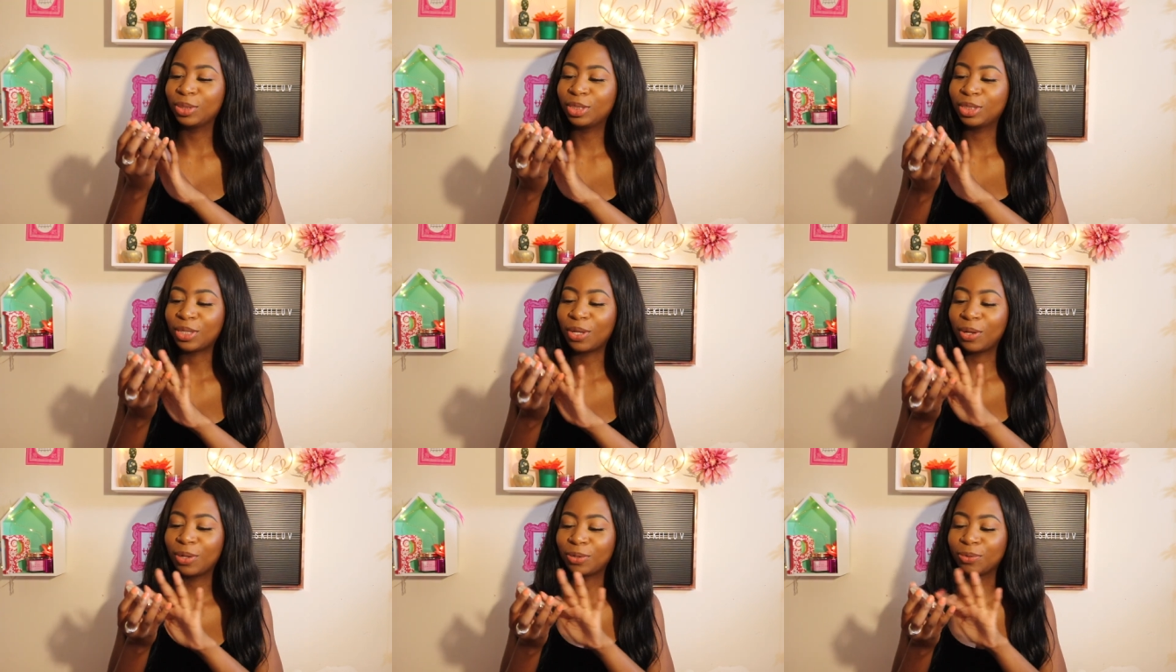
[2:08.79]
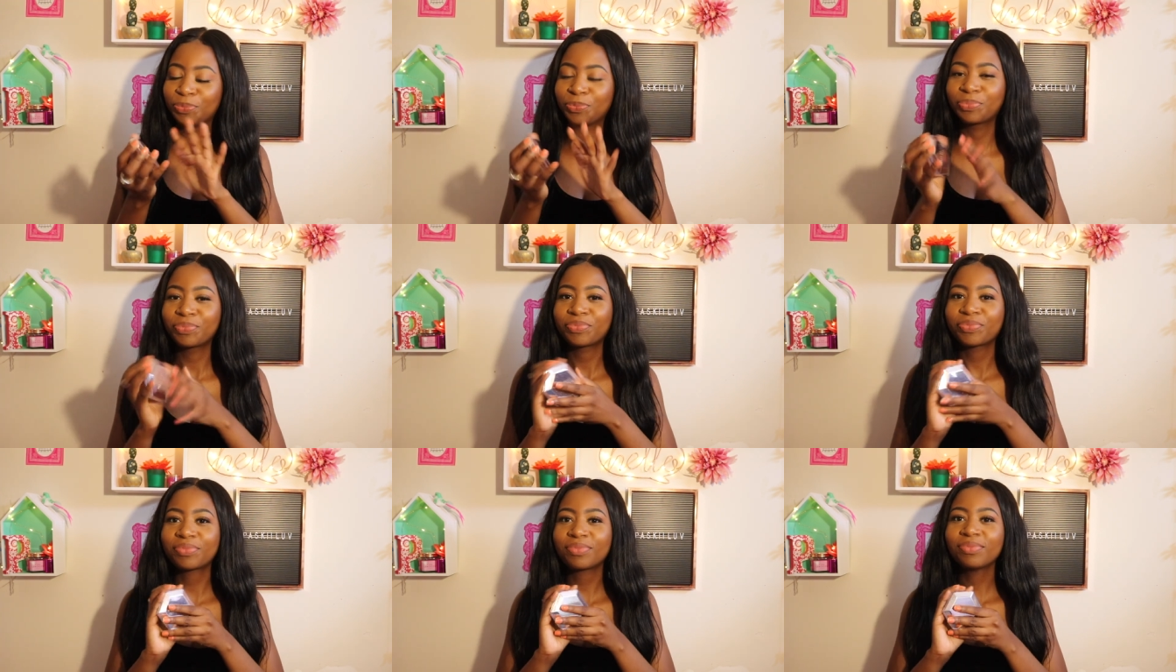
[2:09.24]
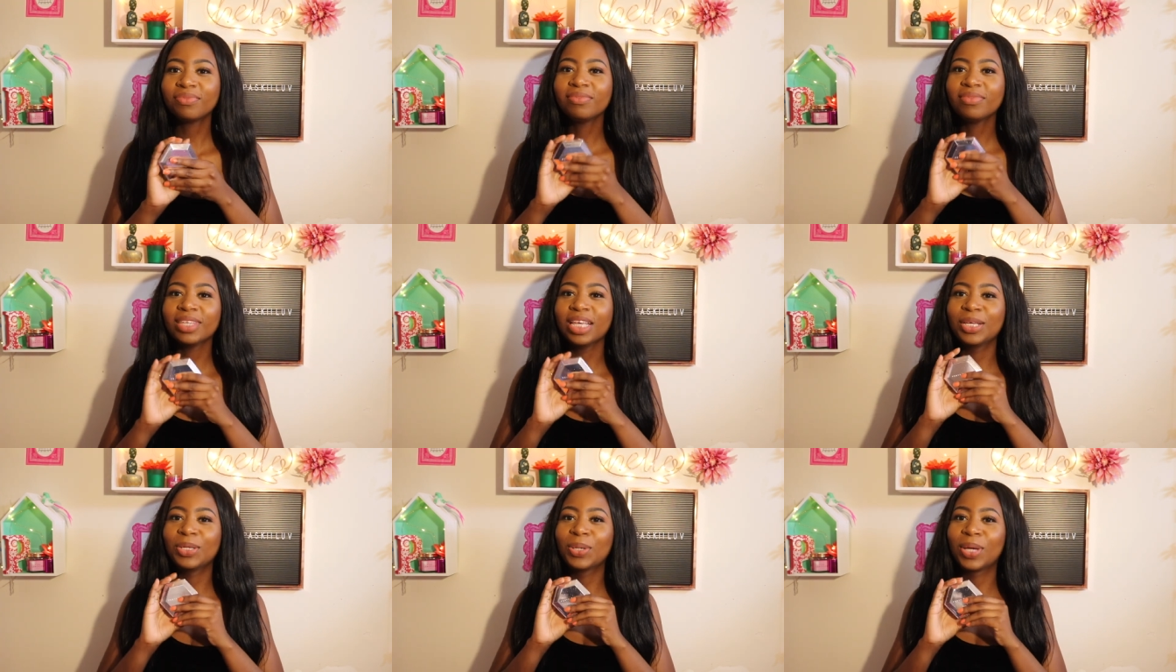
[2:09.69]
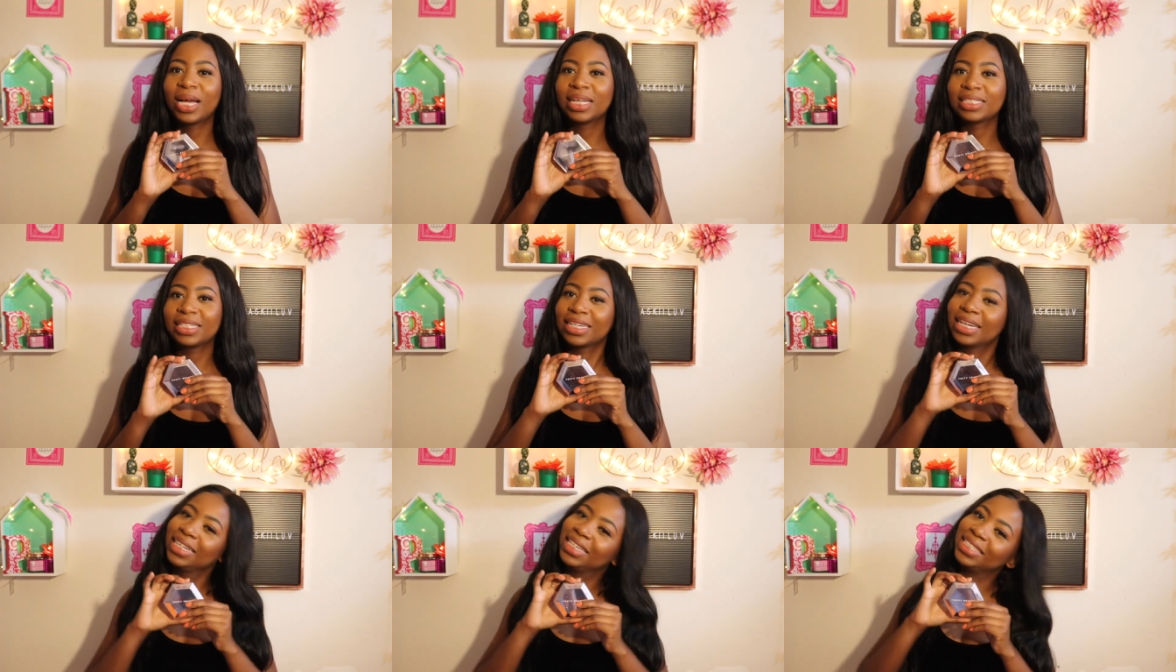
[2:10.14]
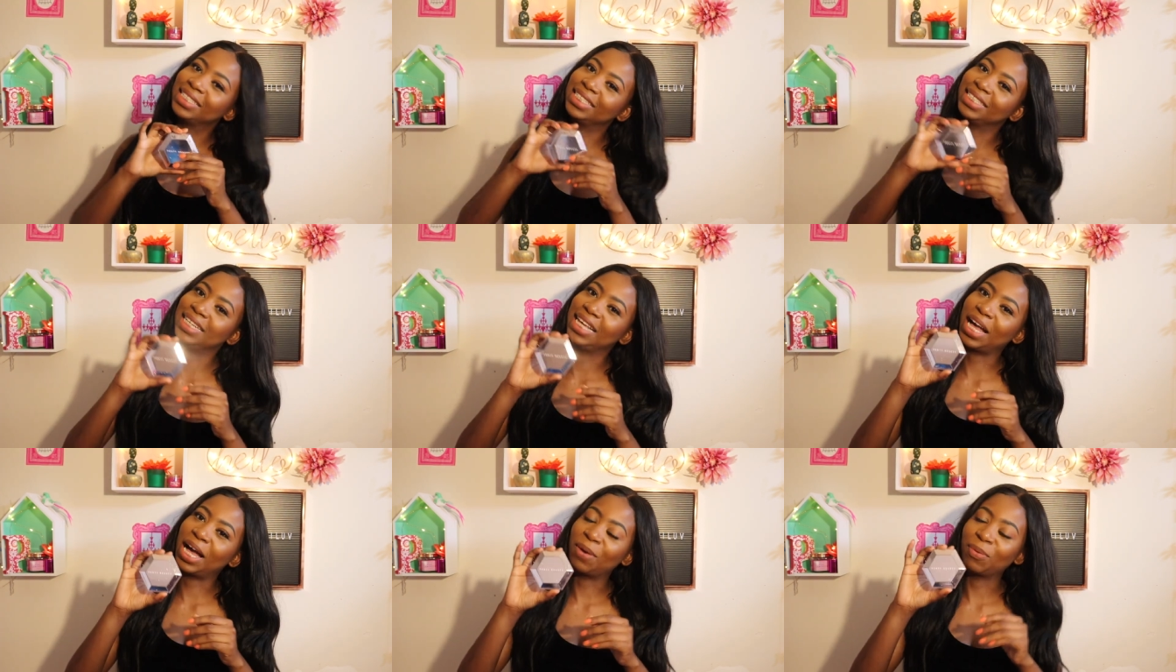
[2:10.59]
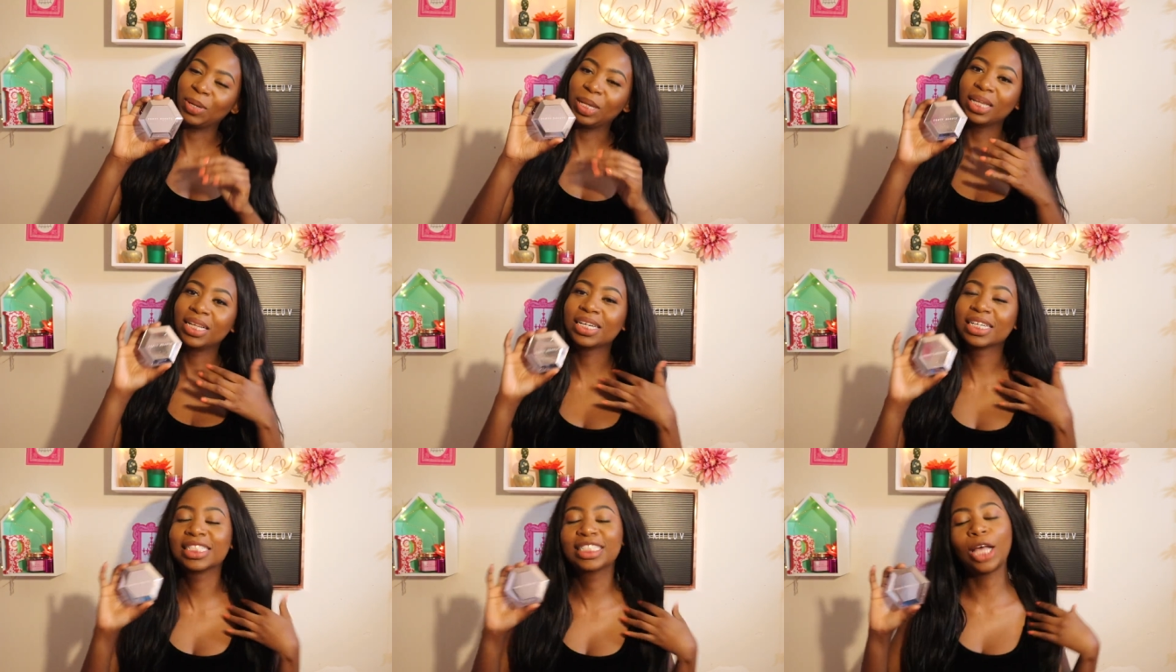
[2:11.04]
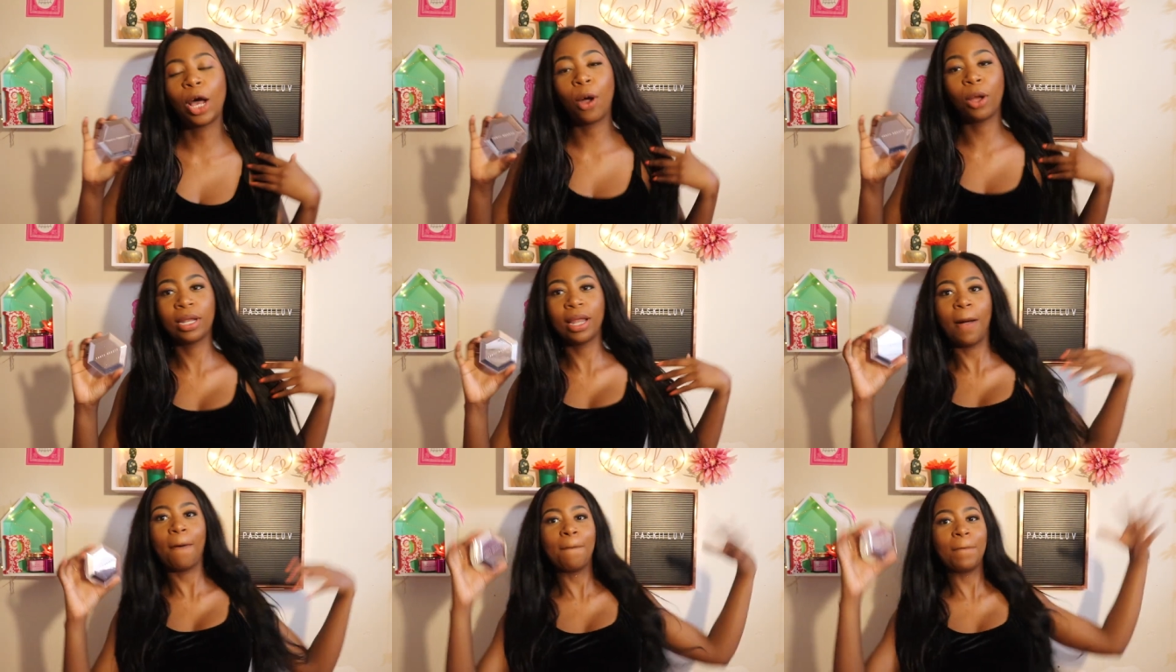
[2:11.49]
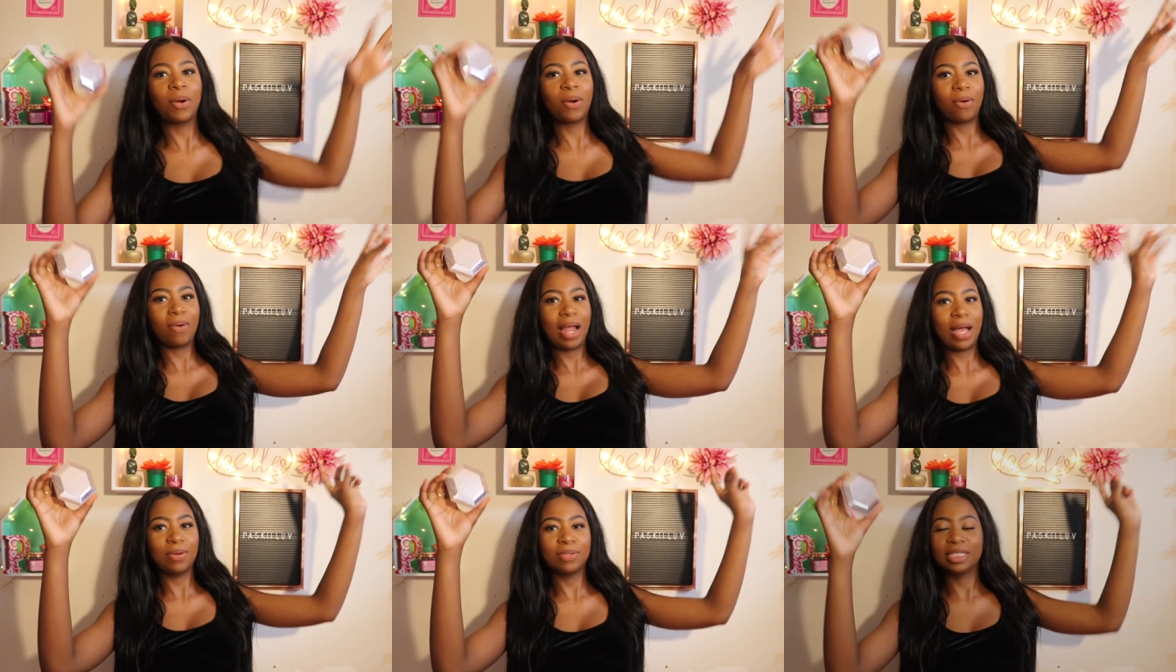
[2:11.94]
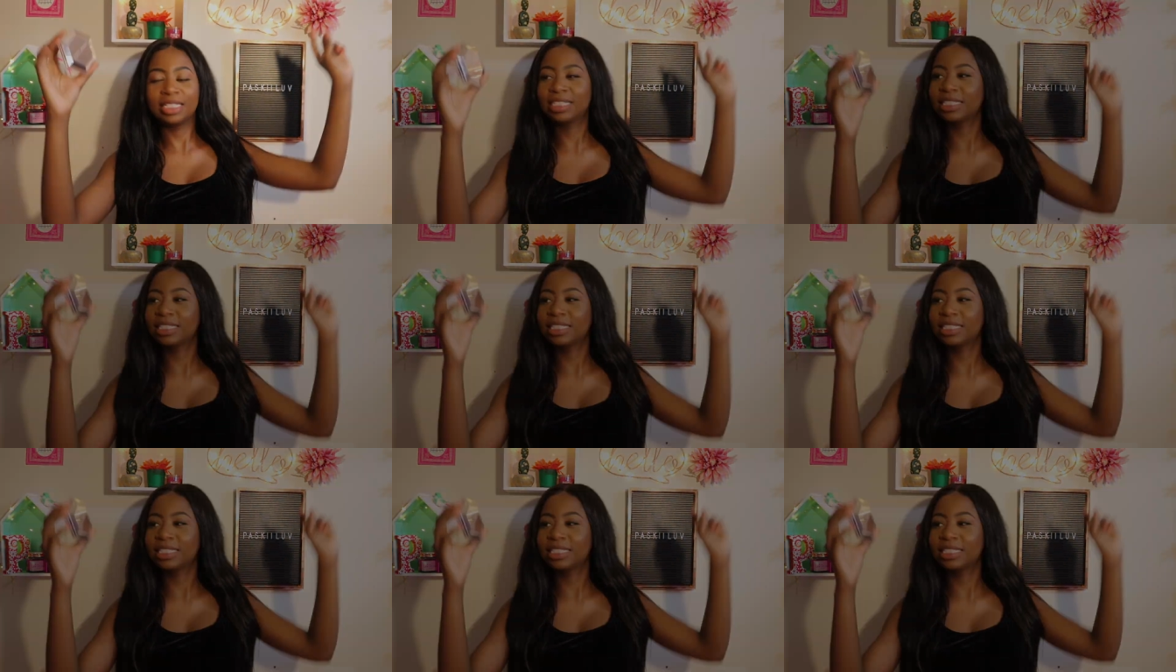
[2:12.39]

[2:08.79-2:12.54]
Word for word: So you guys are gonna see how it looks on brown